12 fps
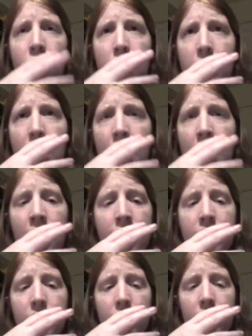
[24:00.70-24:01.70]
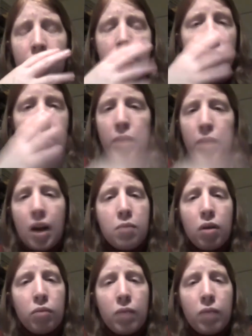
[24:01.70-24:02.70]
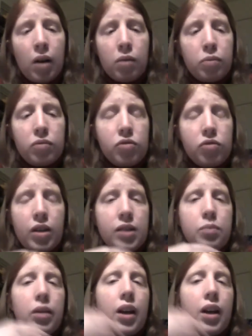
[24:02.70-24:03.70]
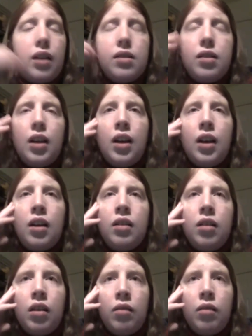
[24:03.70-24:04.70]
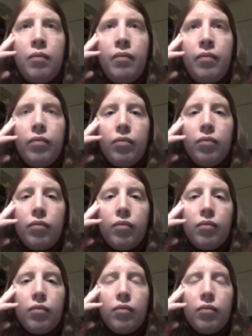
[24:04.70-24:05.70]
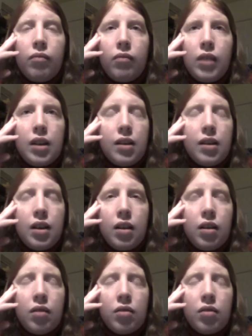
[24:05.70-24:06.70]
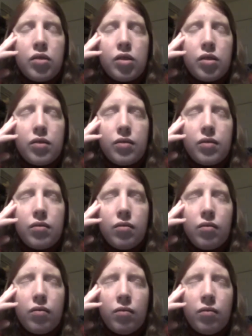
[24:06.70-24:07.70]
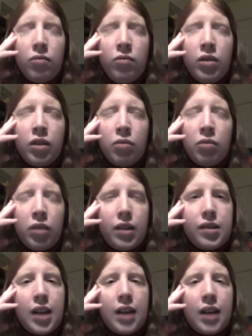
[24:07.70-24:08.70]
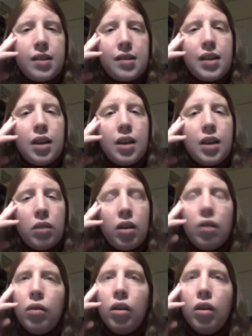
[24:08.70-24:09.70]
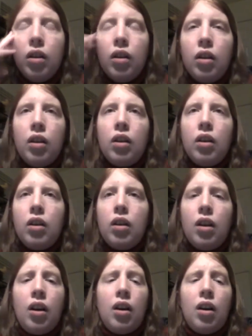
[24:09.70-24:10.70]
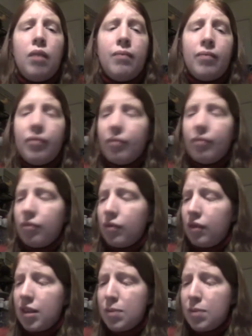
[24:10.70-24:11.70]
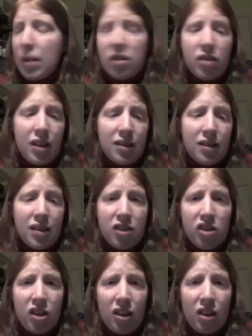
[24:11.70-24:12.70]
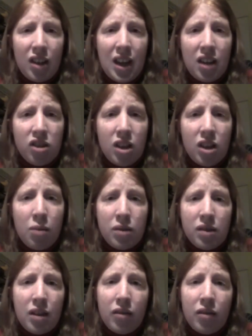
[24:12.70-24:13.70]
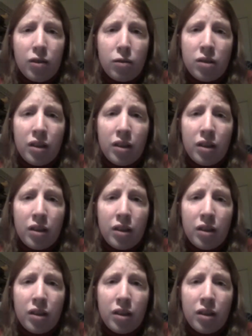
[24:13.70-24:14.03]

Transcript: and cured by a bone marrow transplant. And it was just really, really sad to see him go, um, especially at such a young age. He wasn't even old